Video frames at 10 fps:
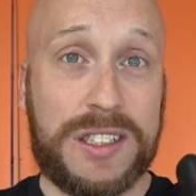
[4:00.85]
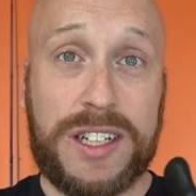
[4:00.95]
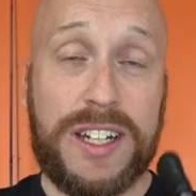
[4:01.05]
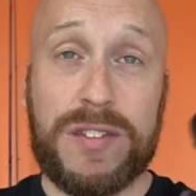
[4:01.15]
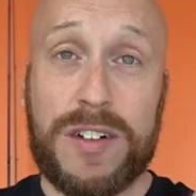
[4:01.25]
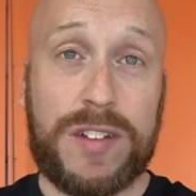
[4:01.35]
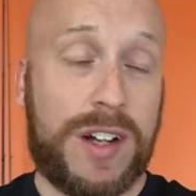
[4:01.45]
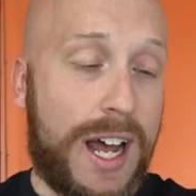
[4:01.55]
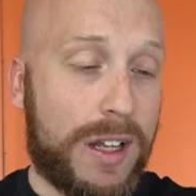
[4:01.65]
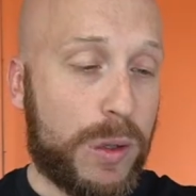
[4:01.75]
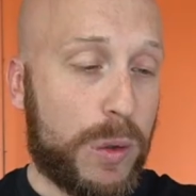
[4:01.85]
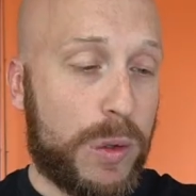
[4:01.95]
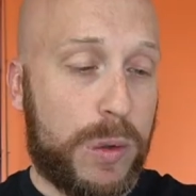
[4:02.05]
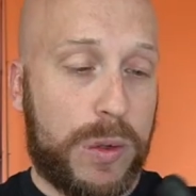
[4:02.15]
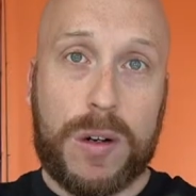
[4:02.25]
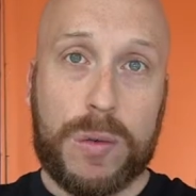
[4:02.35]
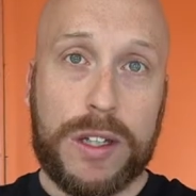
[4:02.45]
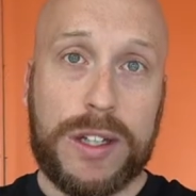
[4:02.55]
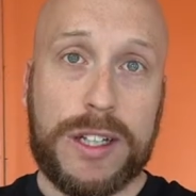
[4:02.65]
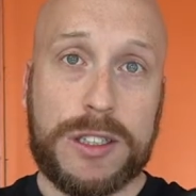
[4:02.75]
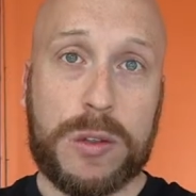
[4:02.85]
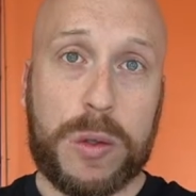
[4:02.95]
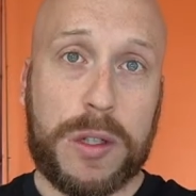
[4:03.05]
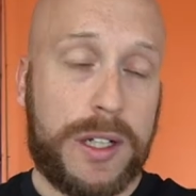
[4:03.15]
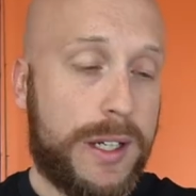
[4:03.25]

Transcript: Even if they're not local, I really enjoy